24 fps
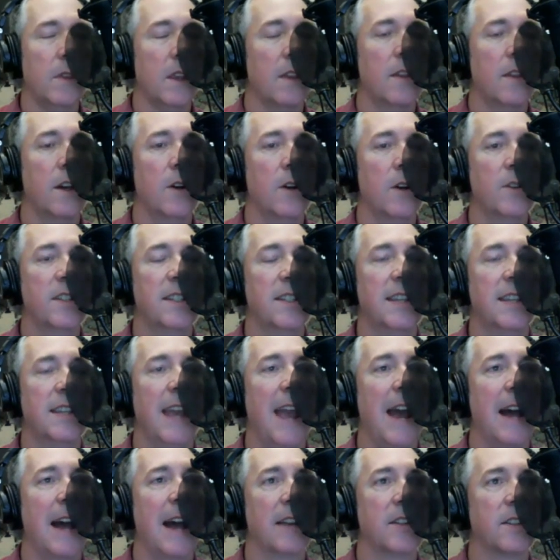those
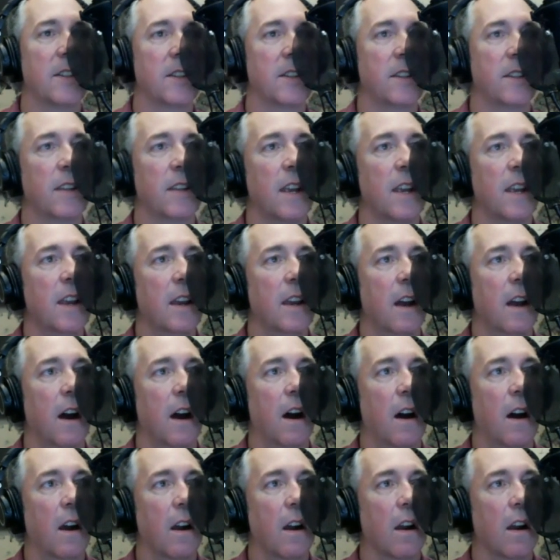tests
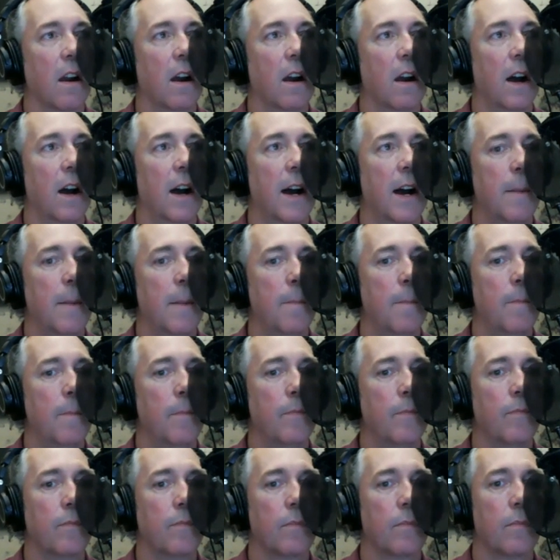are,
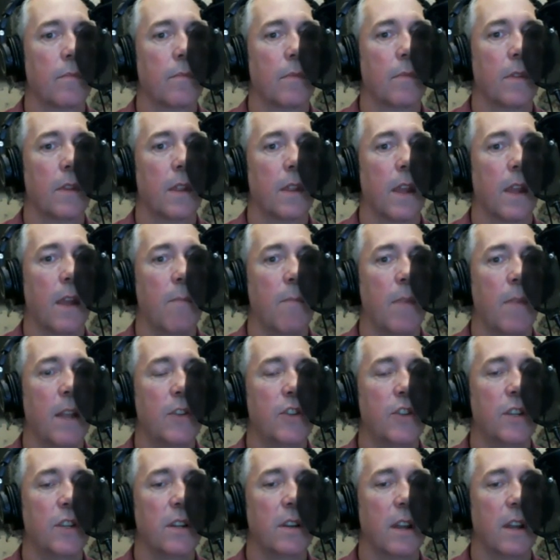I
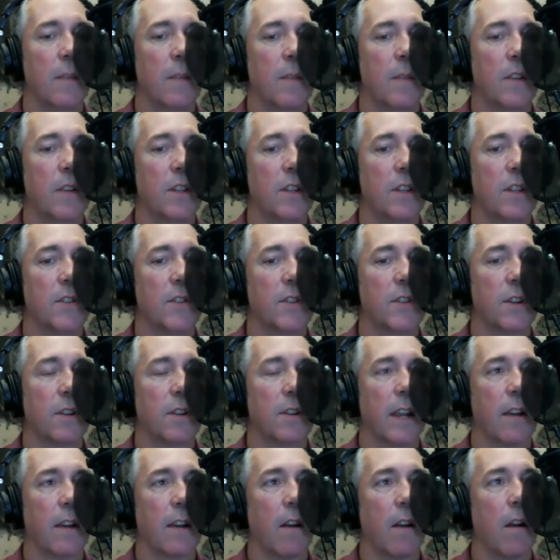mentioned this
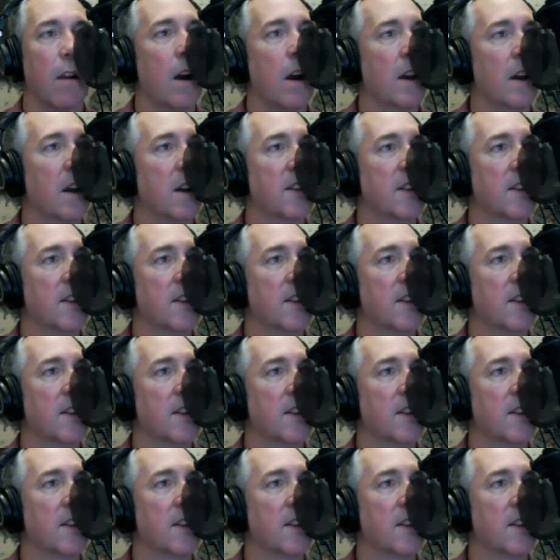earlier, are on our